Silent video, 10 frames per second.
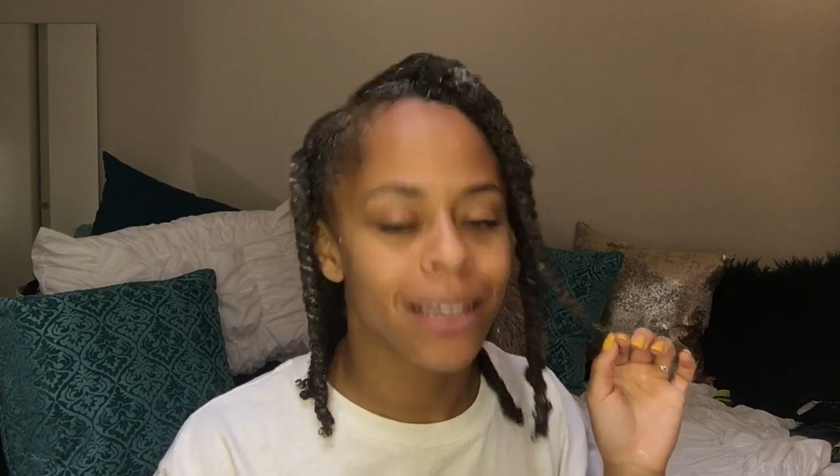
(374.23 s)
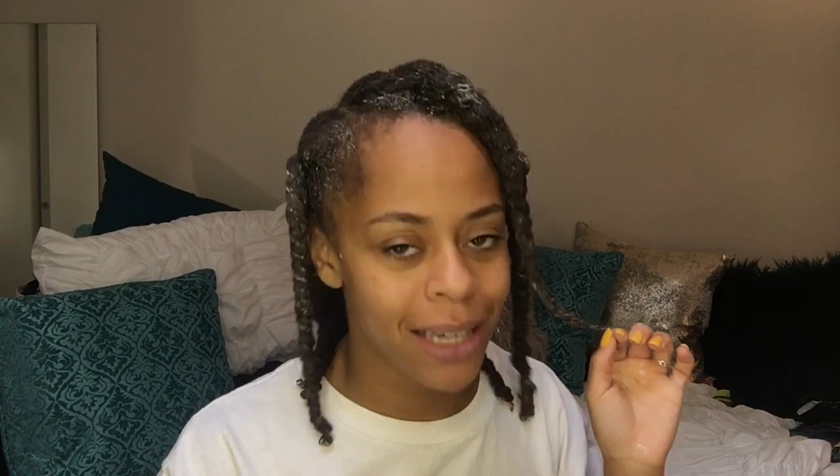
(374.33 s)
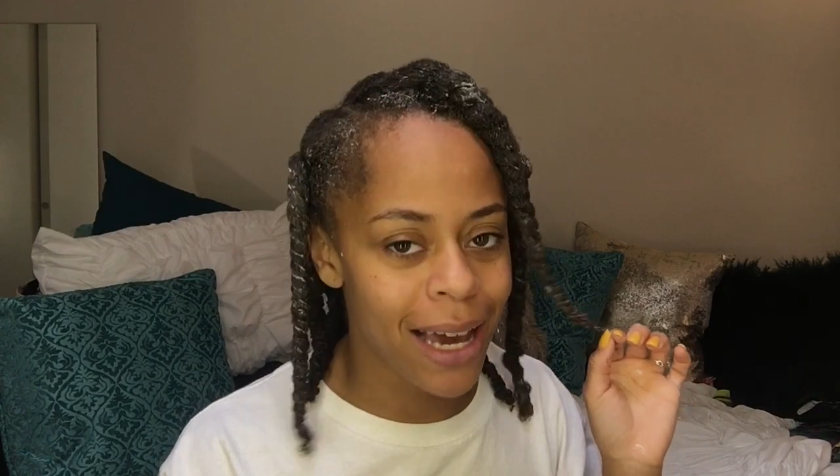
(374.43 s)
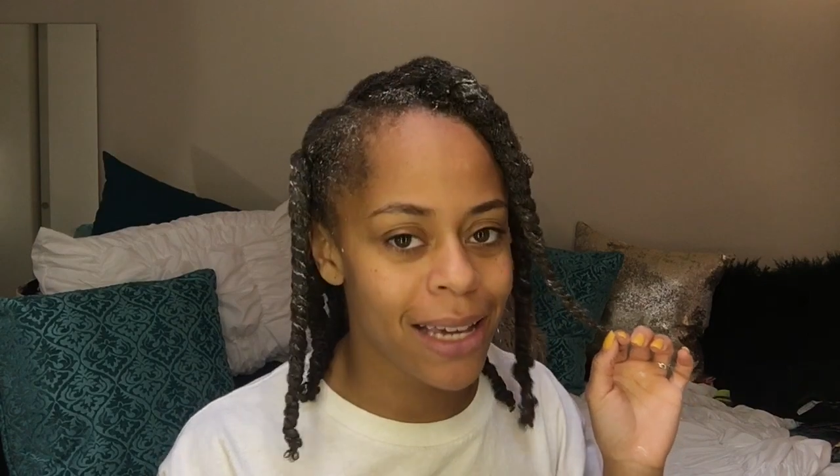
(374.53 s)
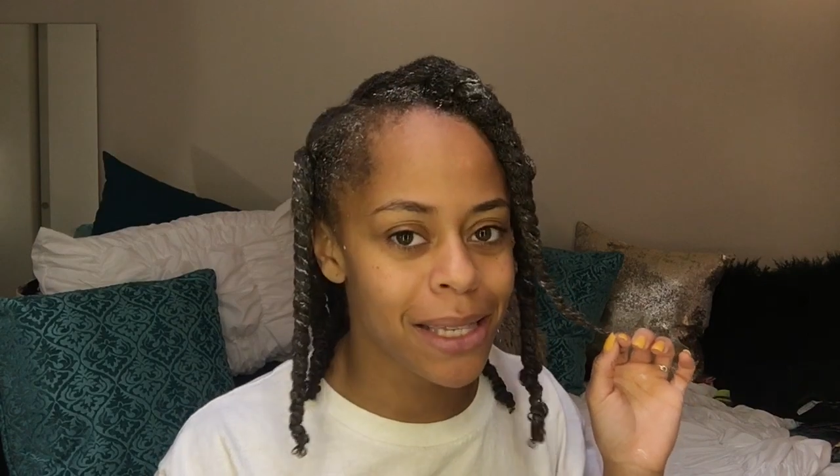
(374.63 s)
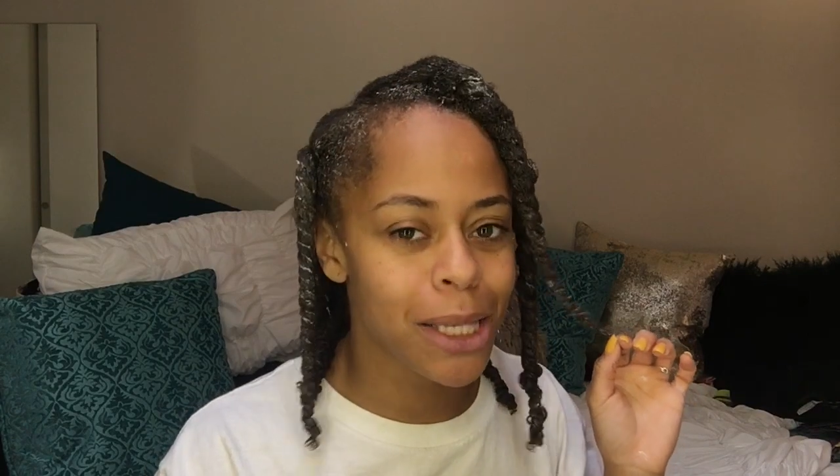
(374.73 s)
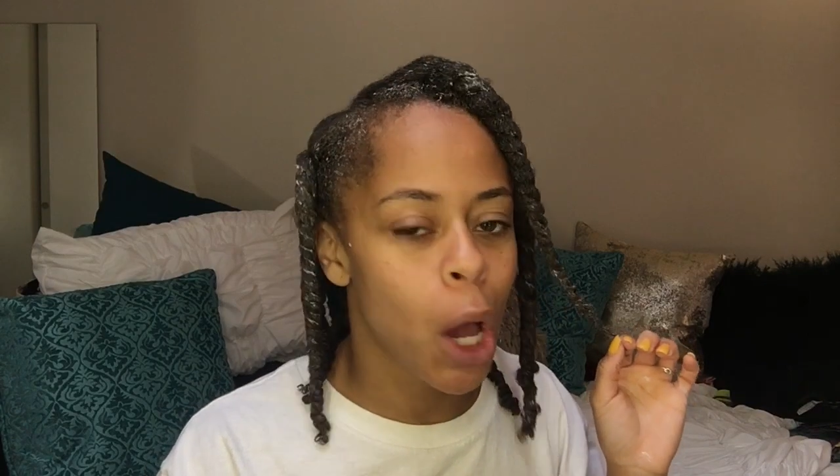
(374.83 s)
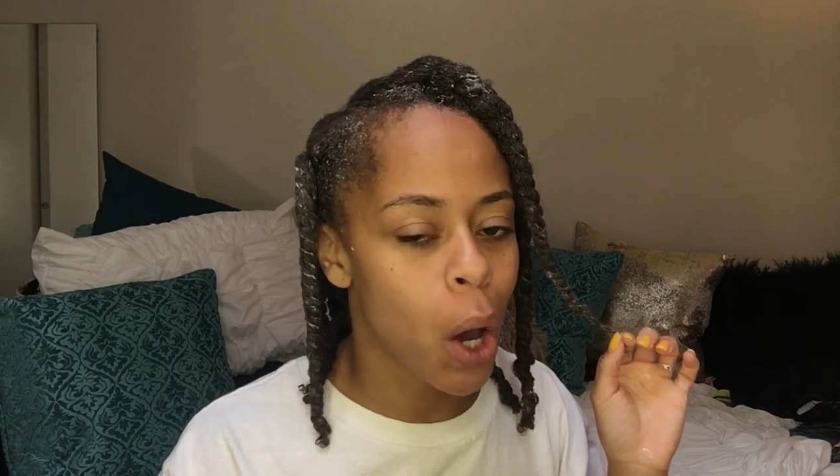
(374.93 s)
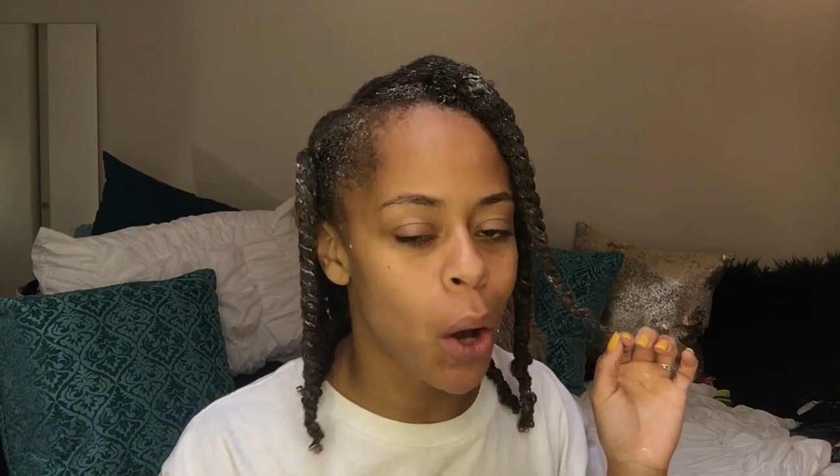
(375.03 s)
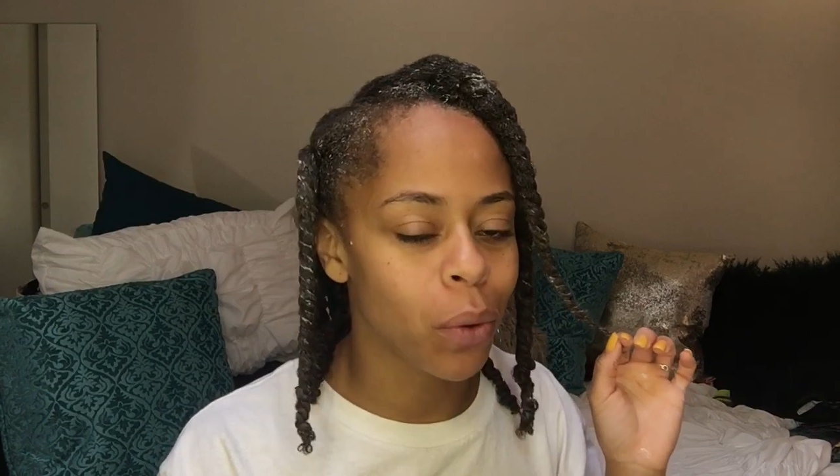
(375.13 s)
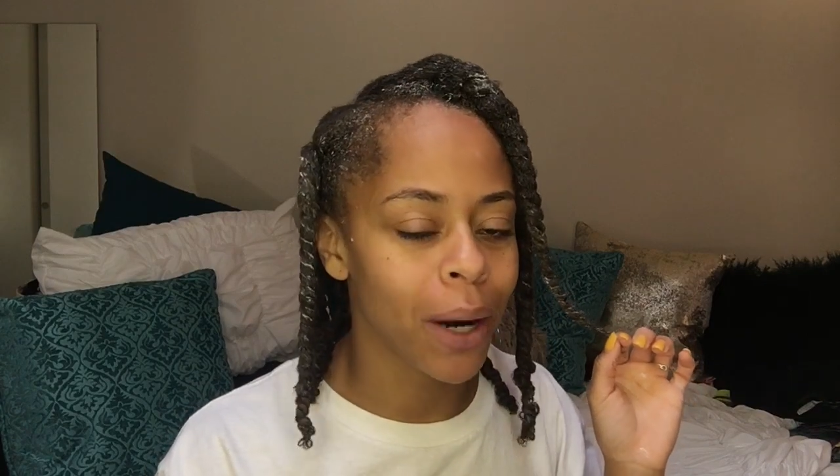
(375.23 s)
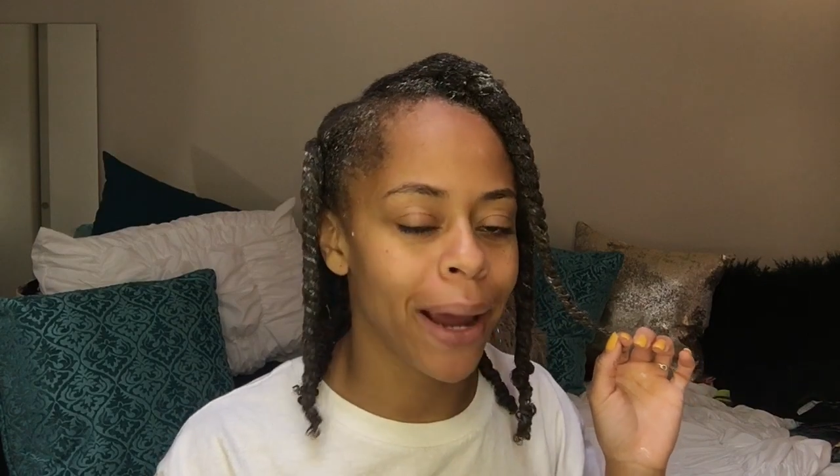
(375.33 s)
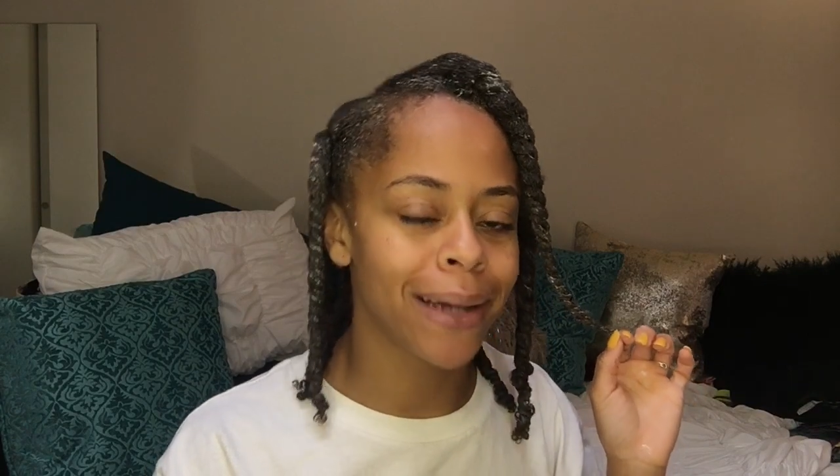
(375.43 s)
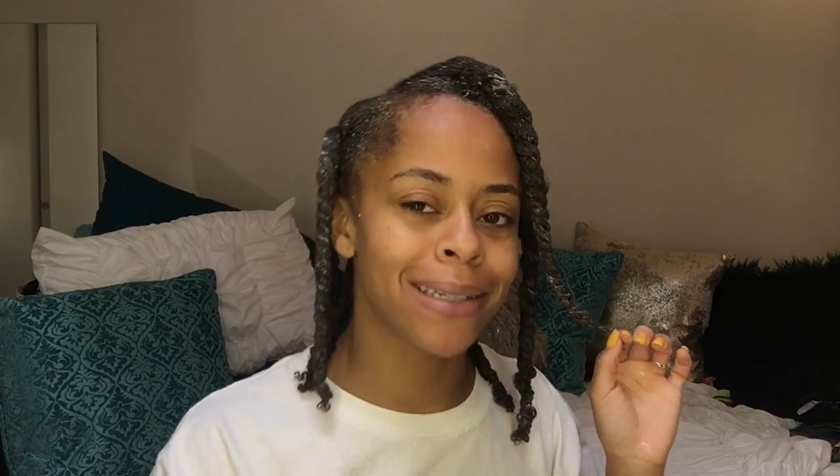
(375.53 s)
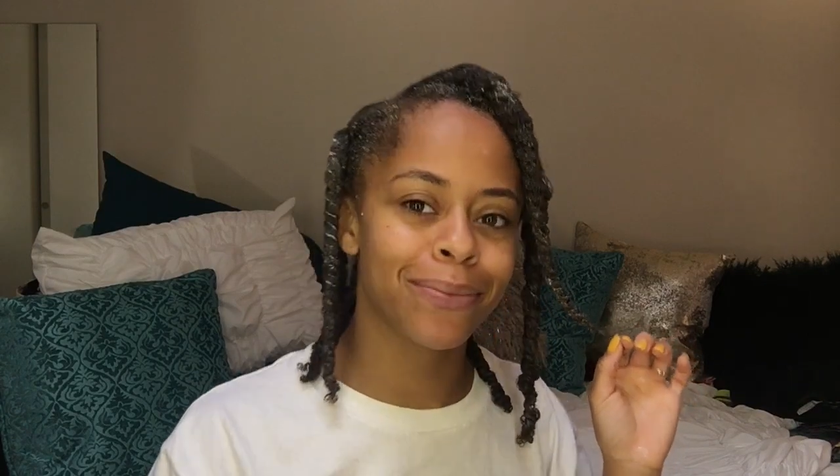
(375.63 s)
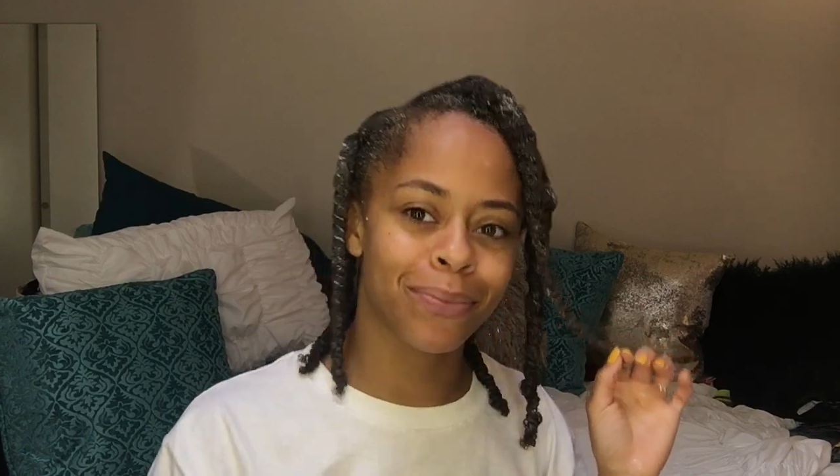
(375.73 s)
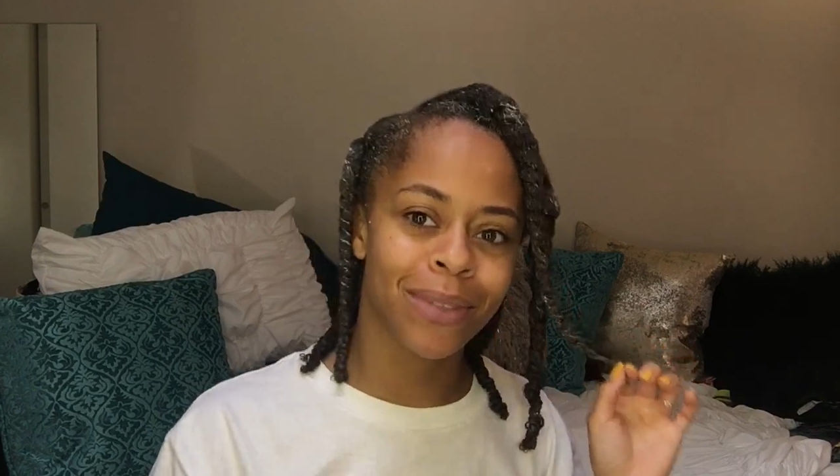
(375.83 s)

Yes? All right.